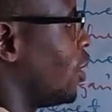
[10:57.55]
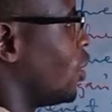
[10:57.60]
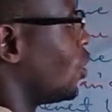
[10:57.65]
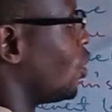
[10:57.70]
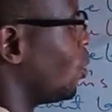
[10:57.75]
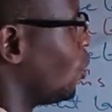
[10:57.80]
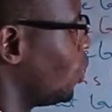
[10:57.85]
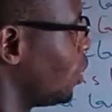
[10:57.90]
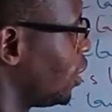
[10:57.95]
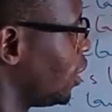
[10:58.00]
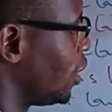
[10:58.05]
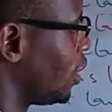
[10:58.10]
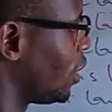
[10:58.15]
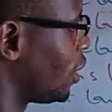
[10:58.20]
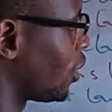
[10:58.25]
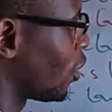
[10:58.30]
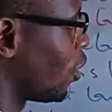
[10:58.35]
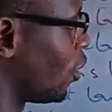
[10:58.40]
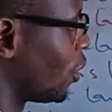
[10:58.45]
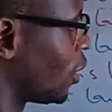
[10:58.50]
so which
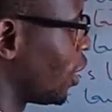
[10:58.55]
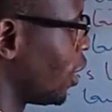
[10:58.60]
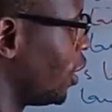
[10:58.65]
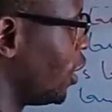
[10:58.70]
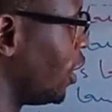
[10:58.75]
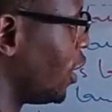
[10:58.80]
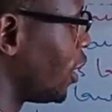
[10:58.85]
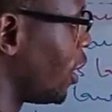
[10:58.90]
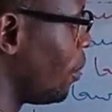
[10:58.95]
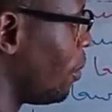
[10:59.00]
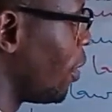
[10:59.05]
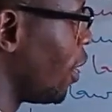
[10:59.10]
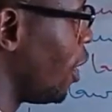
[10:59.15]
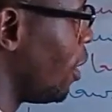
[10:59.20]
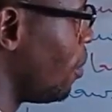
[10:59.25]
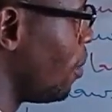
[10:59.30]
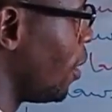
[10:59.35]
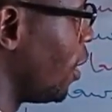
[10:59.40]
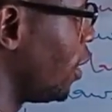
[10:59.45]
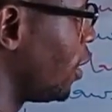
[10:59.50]
is containing the same
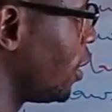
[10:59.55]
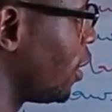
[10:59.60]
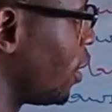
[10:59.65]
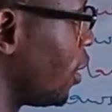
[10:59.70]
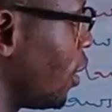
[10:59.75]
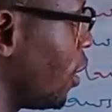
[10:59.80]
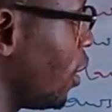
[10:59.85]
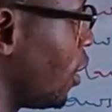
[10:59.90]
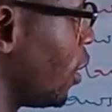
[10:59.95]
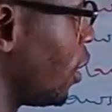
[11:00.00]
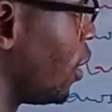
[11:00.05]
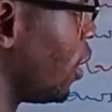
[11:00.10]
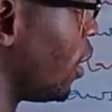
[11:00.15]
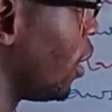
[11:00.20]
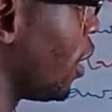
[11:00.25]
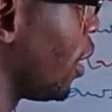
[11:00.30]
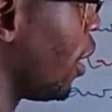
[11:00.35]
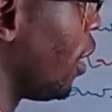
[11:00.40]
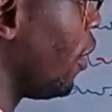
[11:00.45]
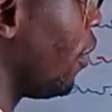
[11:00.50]
element,
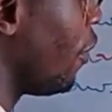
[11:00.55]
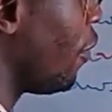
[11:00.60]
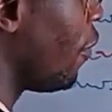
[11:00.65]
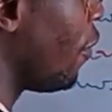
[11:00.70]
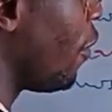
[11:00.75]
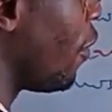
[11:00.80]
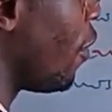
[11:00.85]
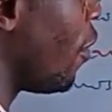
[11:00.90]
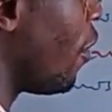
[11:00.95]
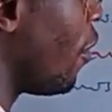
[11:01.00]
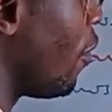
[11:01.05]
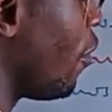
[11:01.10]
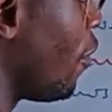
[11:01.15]
3, 4,